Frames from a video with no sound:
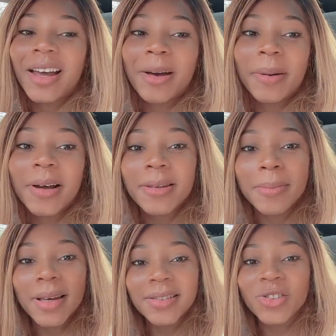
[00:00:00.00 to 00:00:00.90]
about the
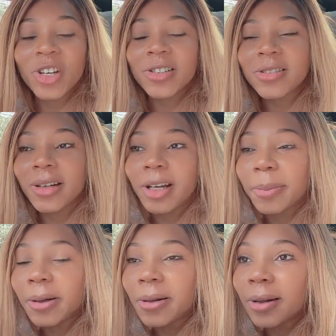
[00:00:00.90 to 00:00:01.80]
message yesterday
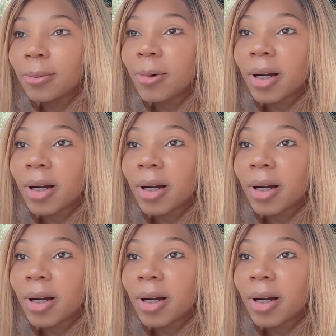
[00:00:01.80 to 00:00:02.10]
about them